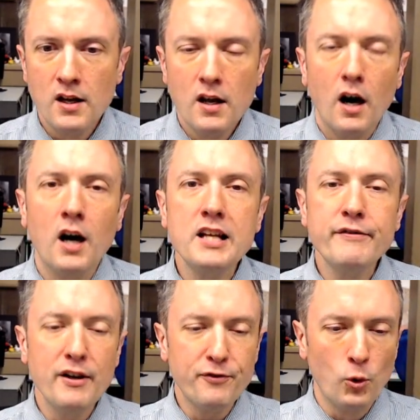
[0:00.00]

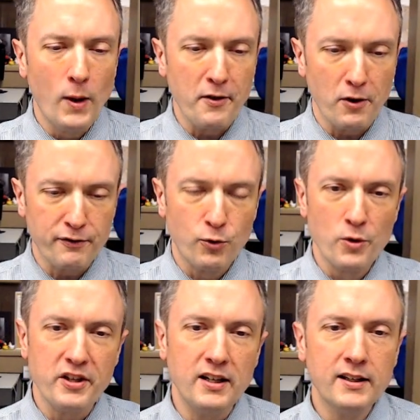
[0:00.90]
uneventful weather for
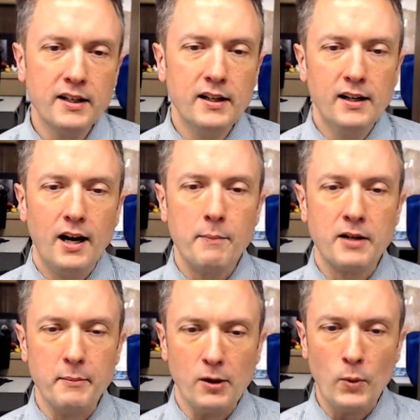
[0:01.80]
the
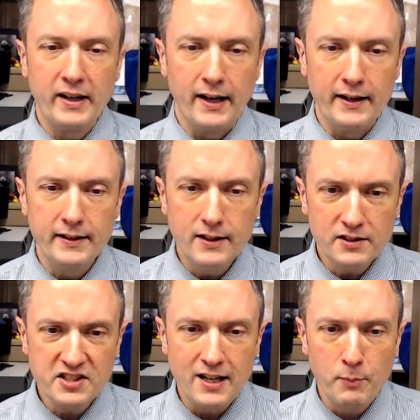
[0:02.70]
upcoming weekend. And it'll
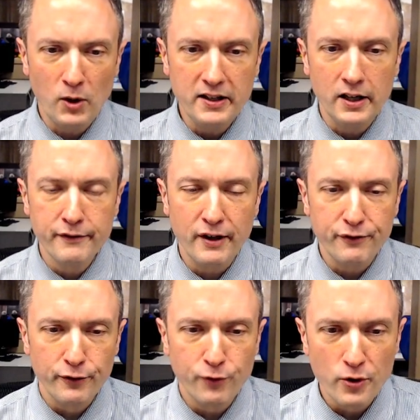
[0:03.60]
stay pretty
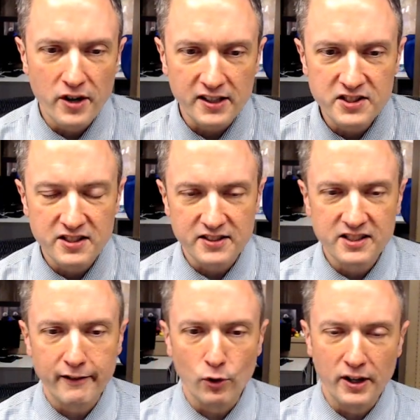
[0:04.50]
uneventful for the next
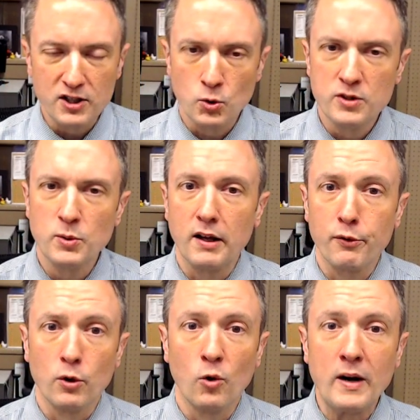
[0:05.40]
several days once we get
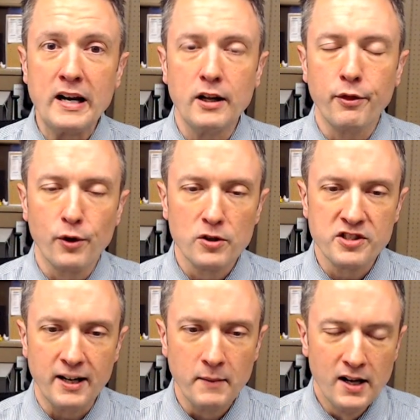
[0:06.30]
through a rainy
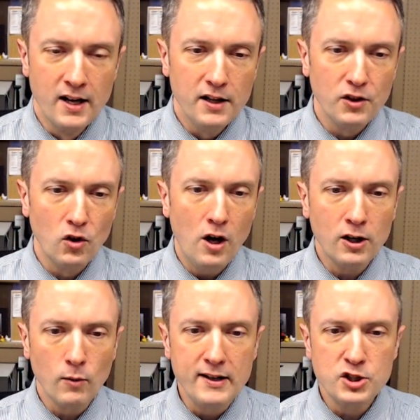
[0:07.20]
Thursday. The
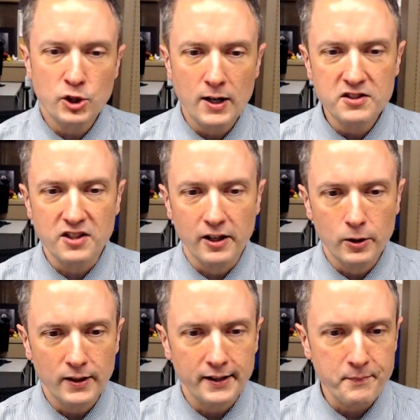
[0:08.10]
longer-range trends,
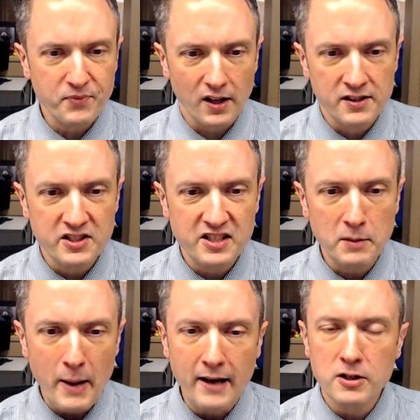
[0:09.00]
though, a distinct
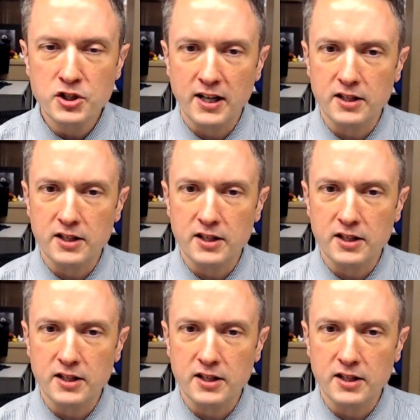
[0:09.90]
pattern change